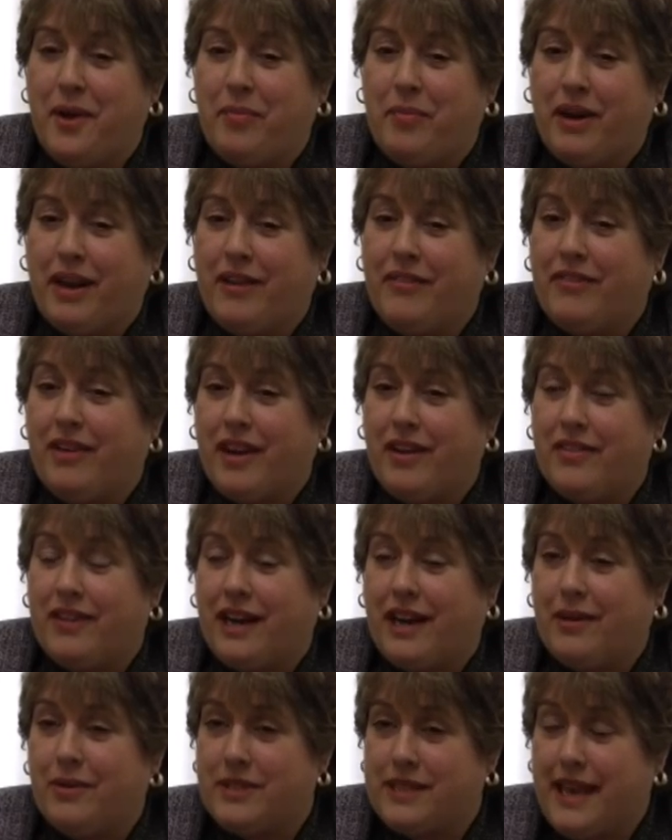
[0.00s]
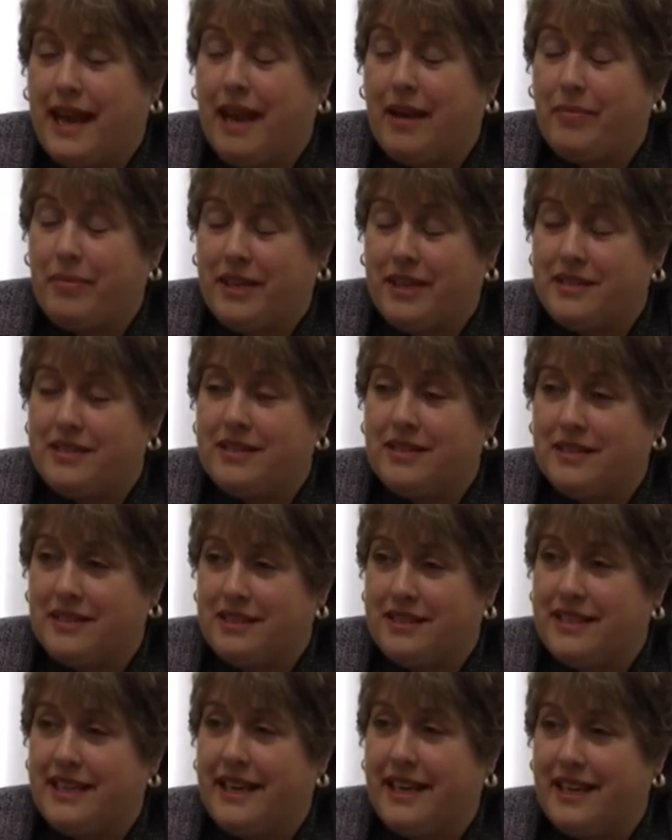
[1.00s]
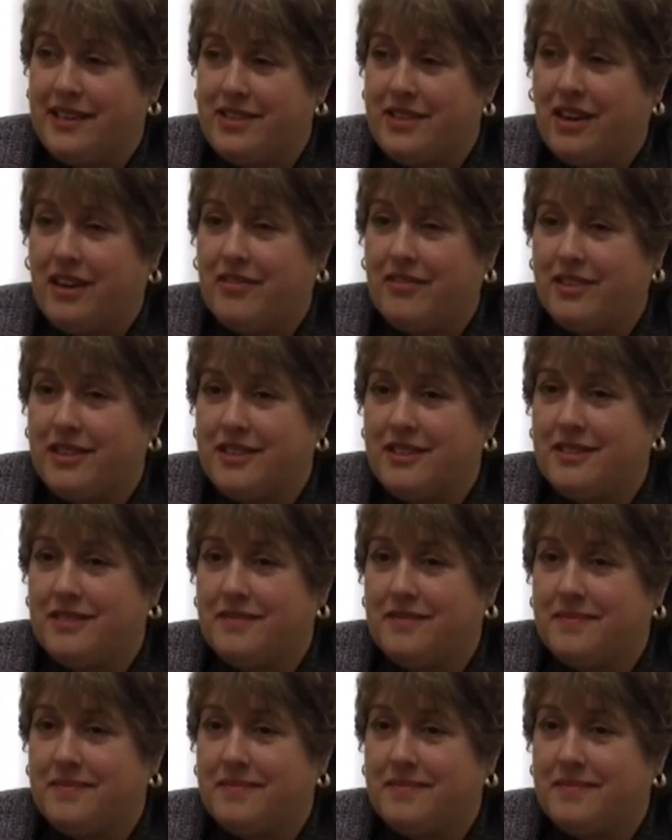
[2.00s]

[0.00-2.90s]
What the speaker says: but I found that I was happiest in the DA's office.